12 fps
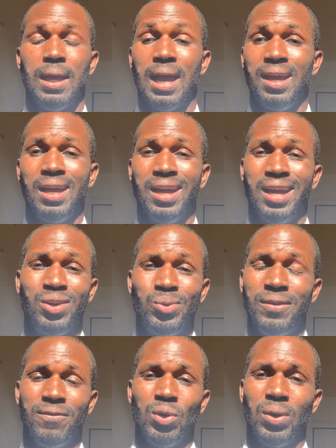I
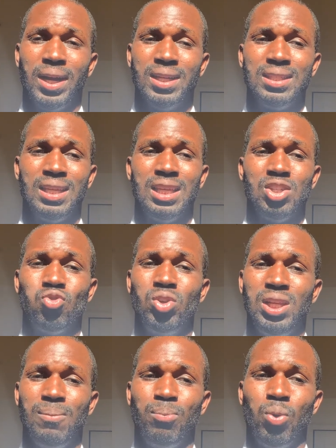don't even know how to say it. It's
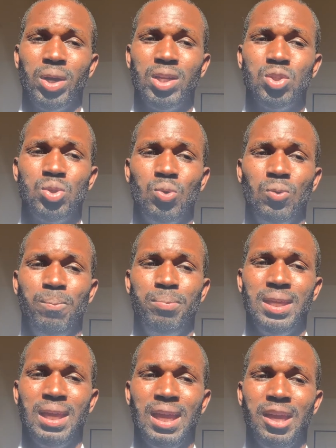really important to
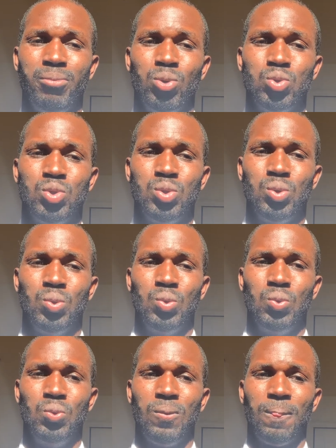be able
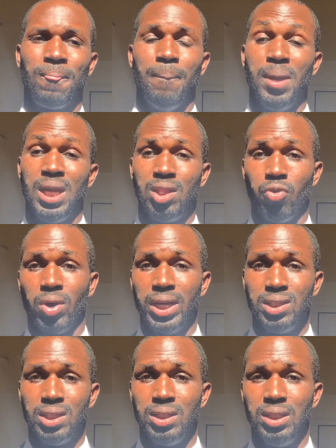to make the right
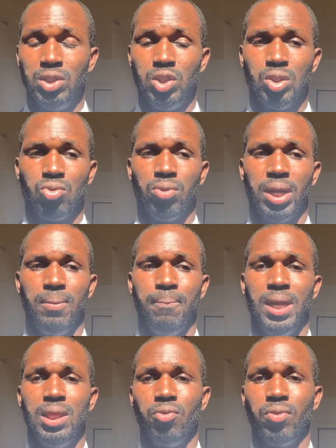decisions, right?
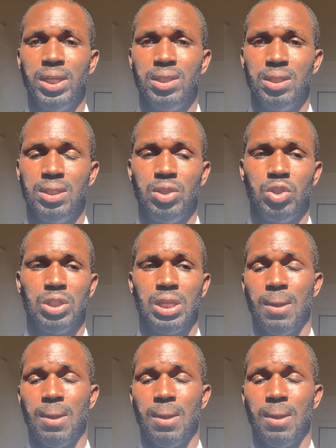Make the right decisions.